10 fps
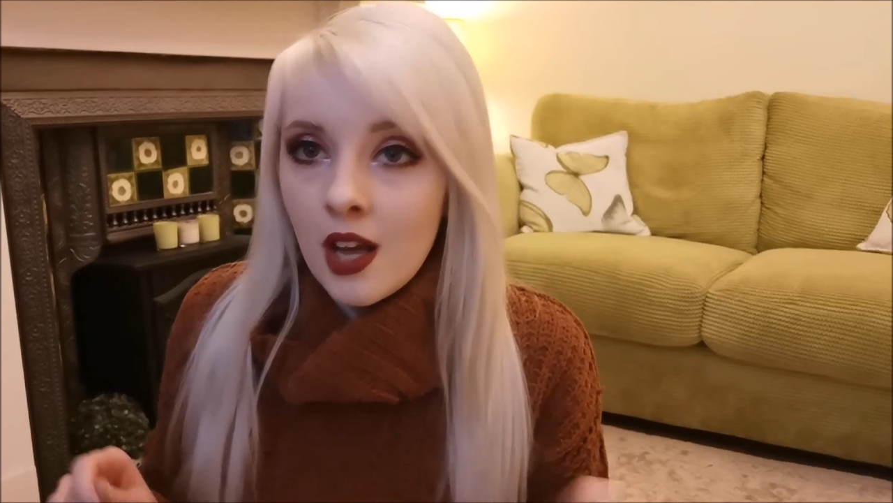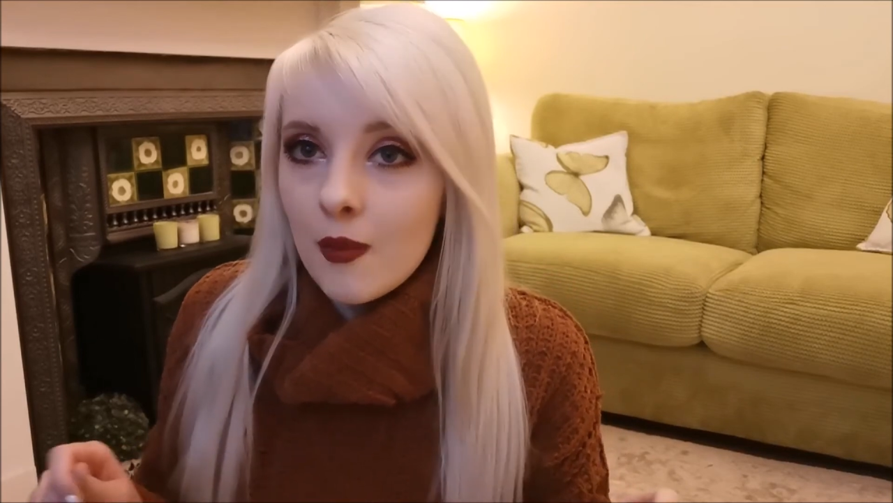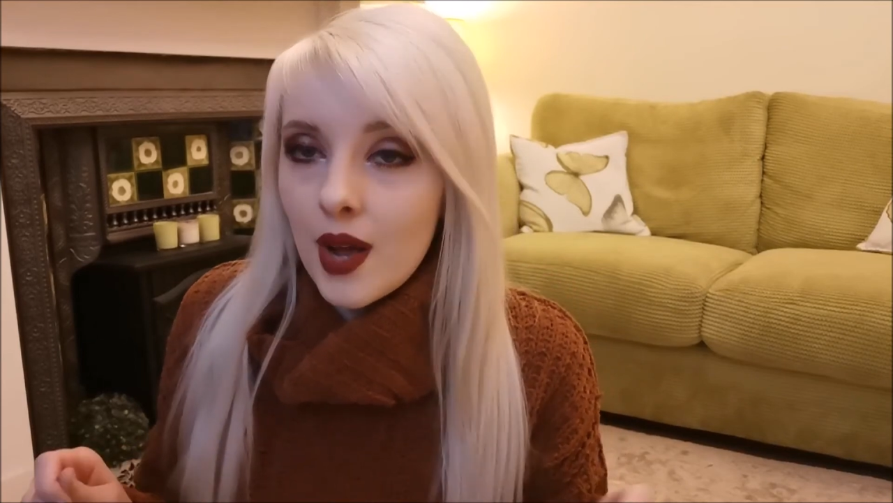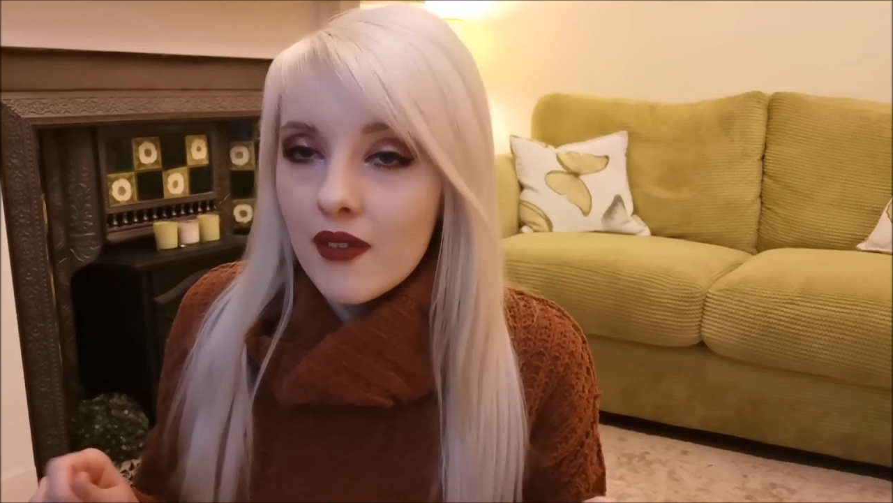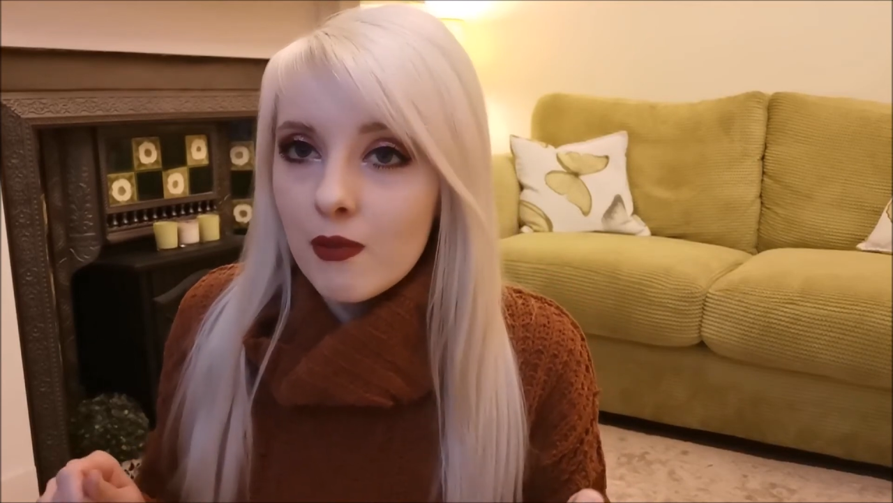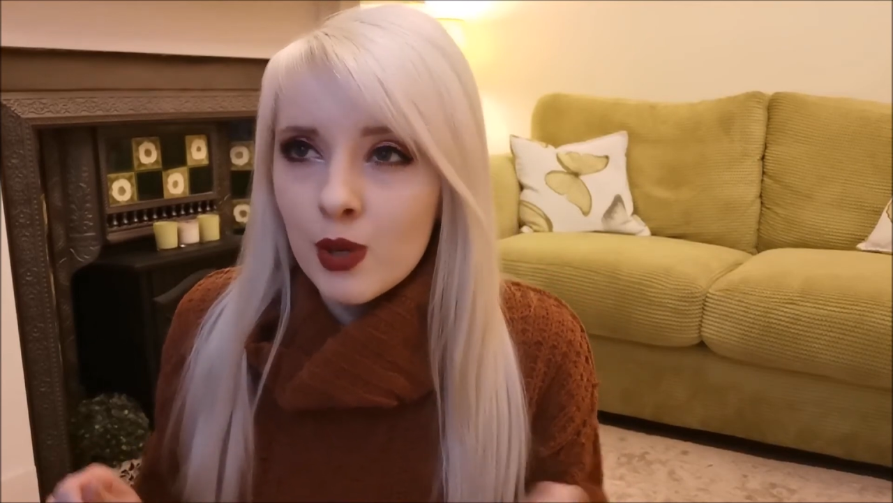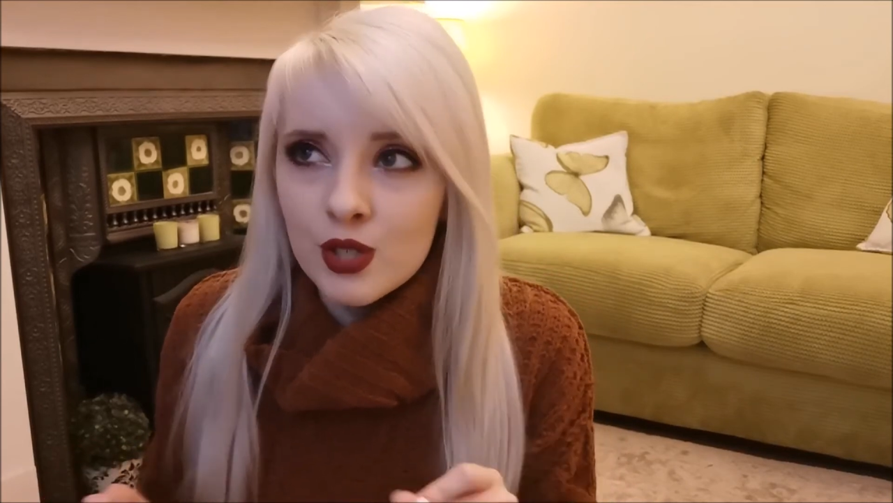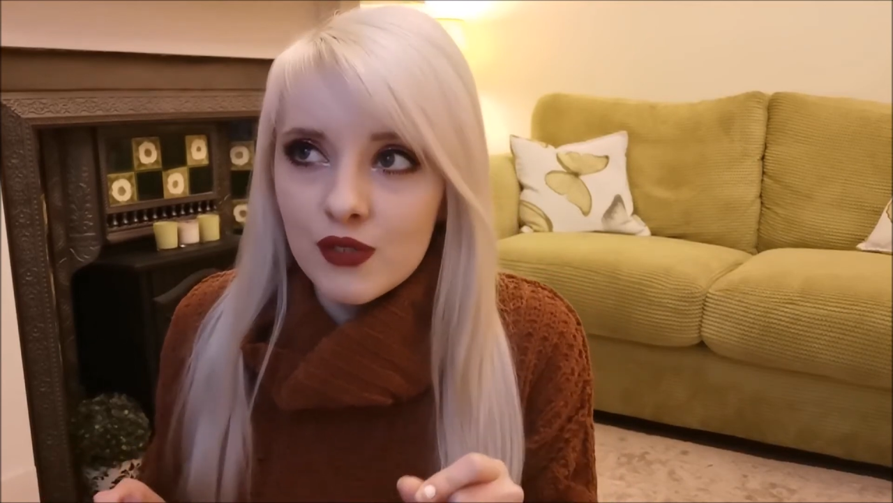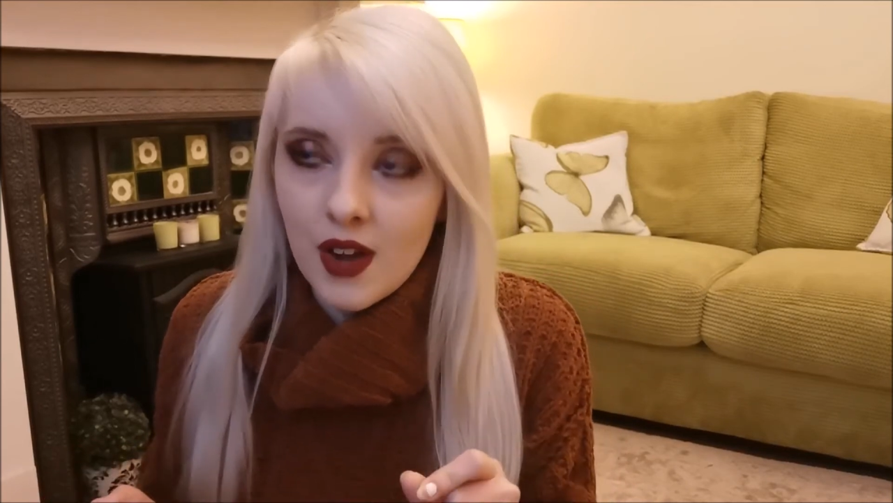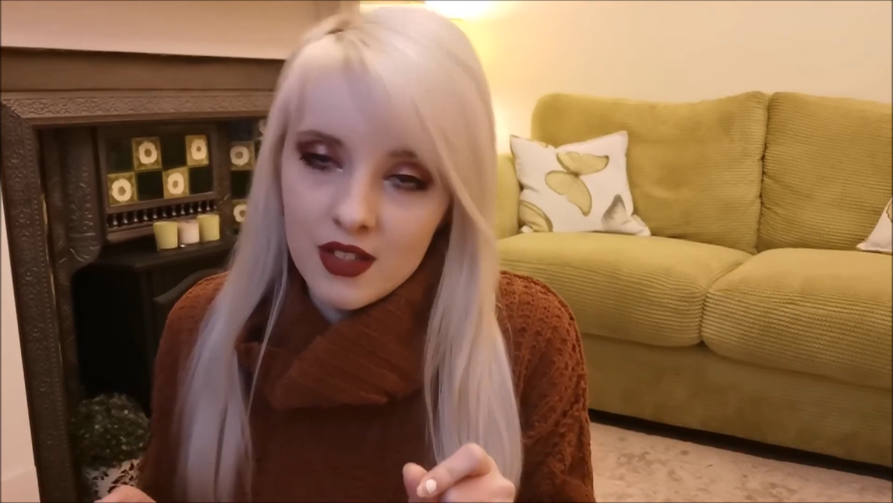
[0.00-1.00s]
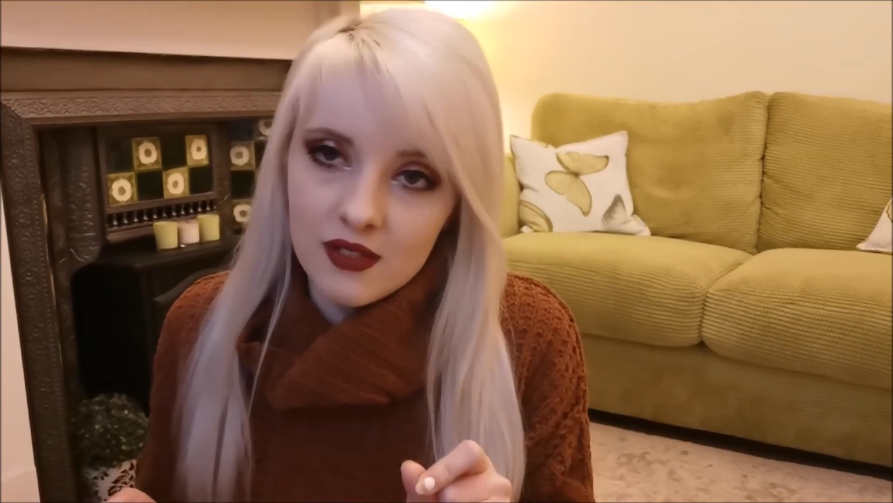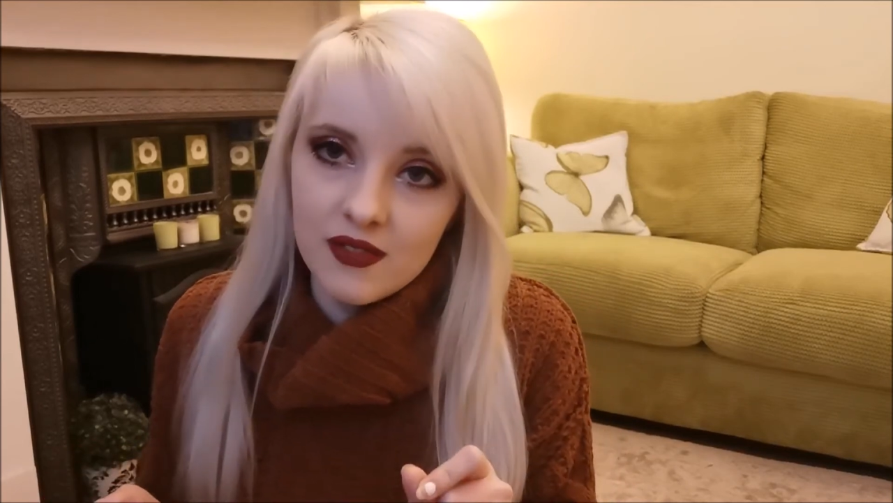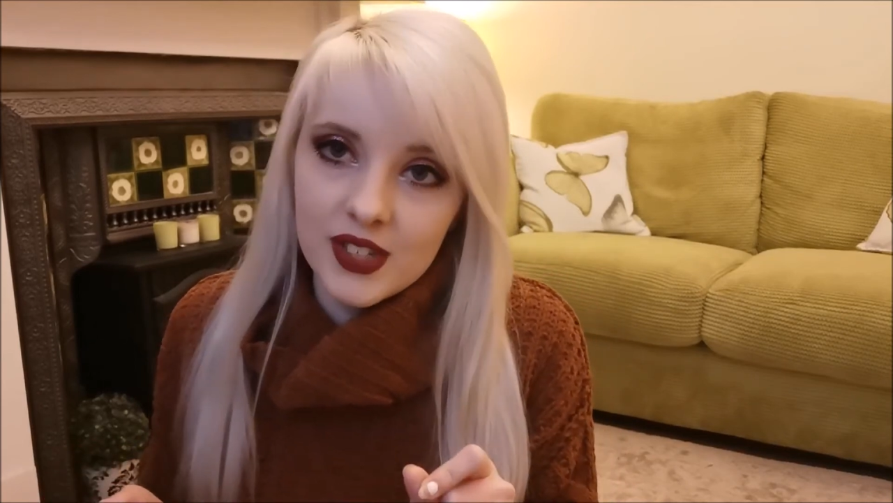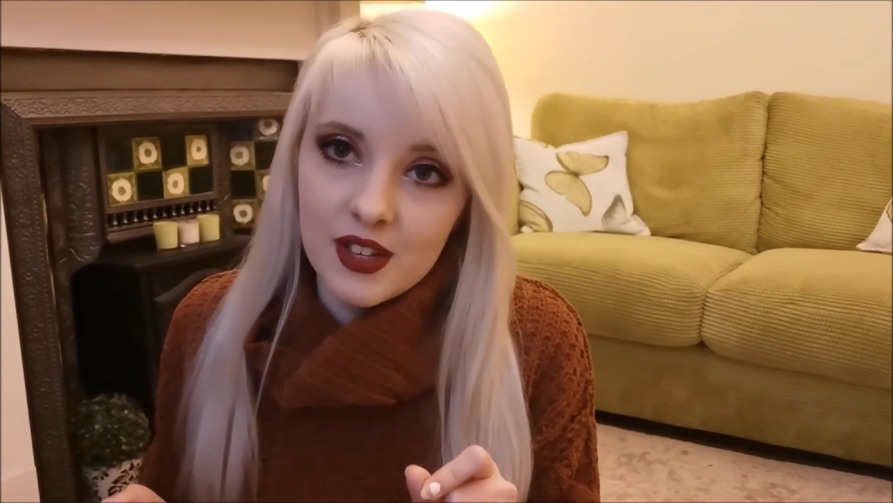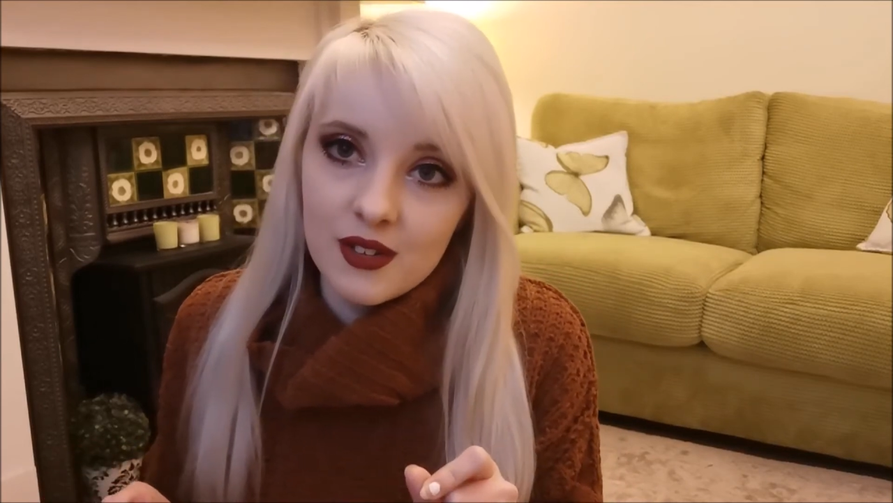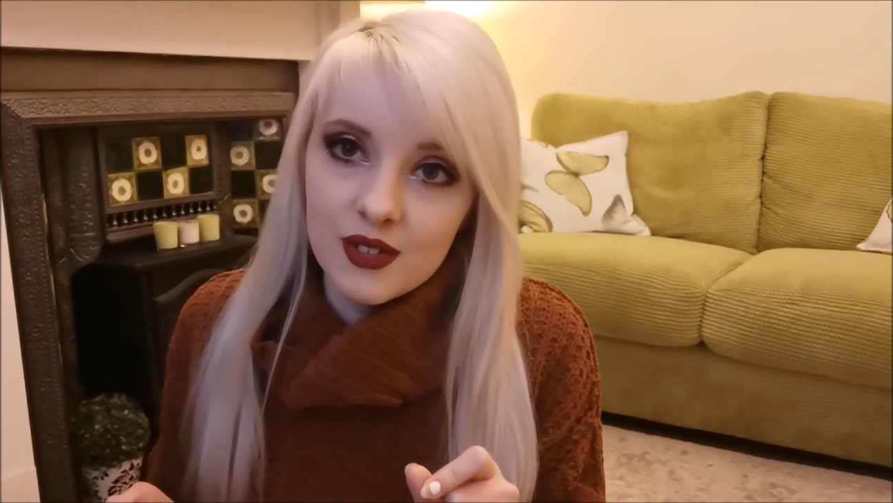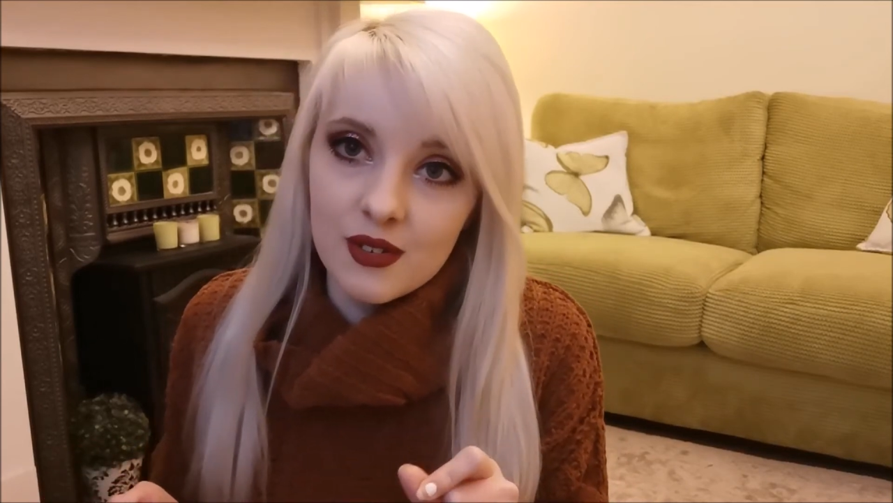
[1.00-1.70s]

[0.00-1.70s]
I have a bunch of other videos